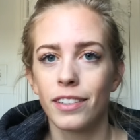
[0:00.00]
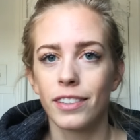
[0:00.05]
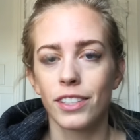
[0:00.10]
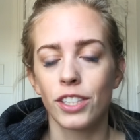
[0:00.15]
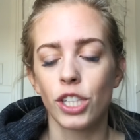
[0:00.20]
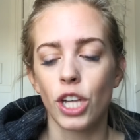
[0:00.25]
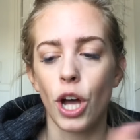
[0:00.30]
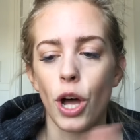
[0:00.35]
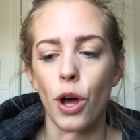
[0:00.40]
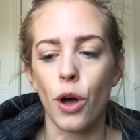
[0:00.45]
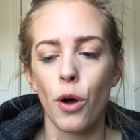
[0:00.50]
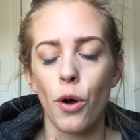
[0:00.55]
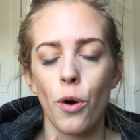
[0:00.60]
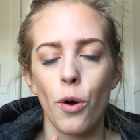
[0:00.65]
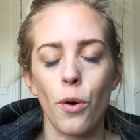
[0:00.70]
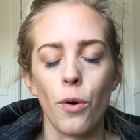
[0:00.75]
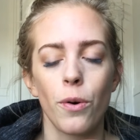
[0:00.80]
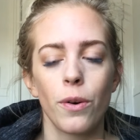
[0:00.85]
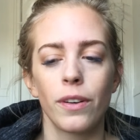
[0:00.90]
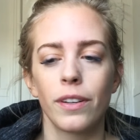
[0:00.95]

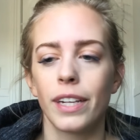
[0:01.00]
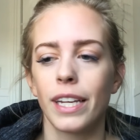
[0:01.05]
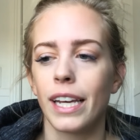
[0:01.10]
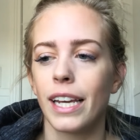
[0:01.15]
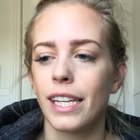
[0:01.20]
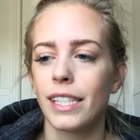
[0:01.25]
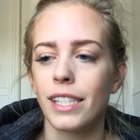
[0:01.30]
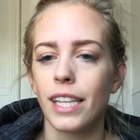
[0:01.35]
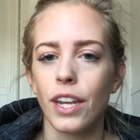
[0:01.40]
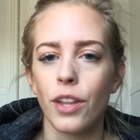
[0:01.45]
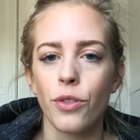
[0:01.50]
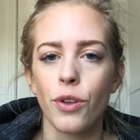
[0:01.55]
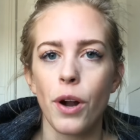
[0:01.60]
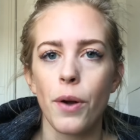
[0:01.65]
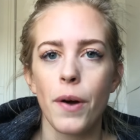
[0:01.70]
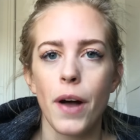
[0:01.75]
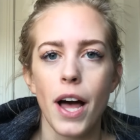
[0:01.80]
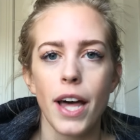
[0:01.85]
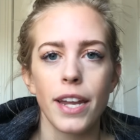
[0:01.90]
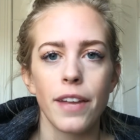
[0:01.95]
So easy to
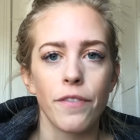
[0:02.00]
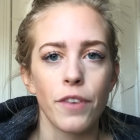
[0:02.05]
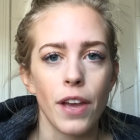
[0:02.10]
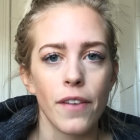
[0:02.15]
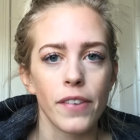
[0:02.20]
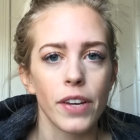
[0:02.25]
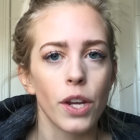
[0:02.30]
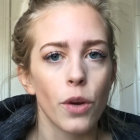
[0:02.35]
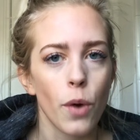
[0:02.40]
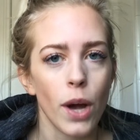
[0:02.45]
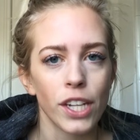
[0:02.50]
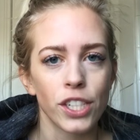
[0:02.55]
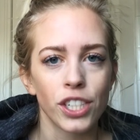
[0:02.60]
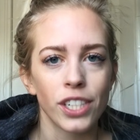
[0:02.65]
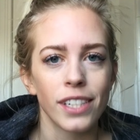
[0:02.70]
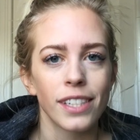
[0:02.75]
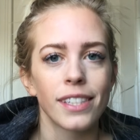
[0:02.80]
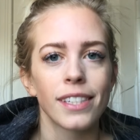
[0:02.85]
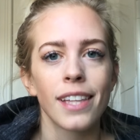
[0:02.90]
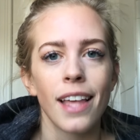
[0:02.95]
throw on. If you have any
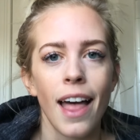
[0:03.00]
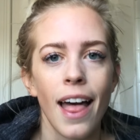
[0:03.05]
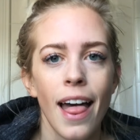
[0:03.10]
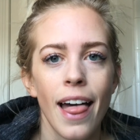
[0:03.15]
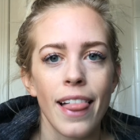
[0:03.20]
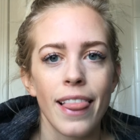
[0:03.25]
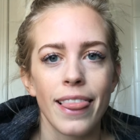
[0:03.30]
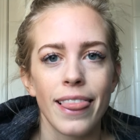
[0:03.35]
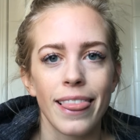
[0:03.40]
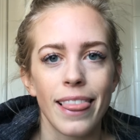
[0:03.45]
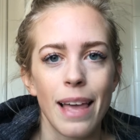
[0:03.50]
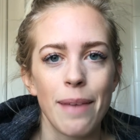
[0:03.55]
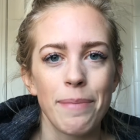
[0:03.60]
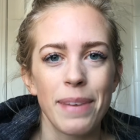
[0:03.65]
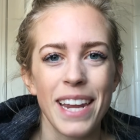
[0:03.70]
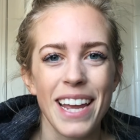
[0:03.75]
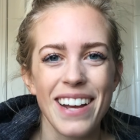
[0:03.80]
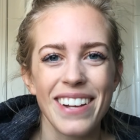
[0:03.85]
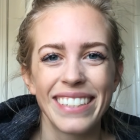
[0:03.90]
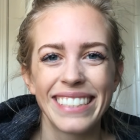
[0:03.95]
questions,
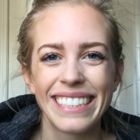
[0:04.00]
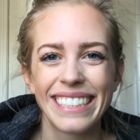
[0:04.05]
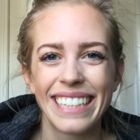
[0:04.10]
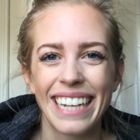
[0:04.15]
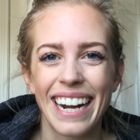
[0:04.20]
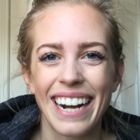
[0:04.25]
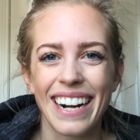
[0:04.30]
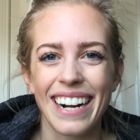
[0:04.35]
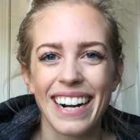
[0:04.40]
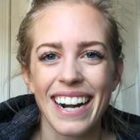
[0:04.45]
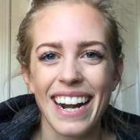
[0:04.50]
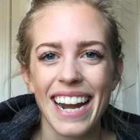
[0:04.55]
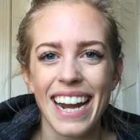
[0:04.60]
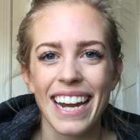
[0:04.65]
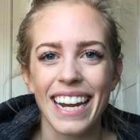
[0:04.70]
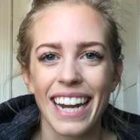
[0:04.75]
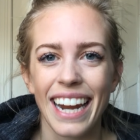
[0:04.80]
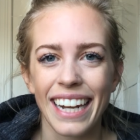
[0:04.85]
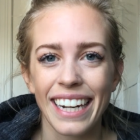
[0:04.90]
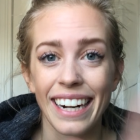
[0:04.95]
let me know. All
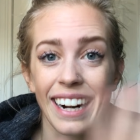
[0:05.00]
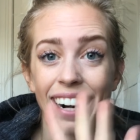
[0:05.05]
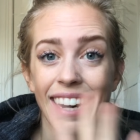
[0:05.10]
right.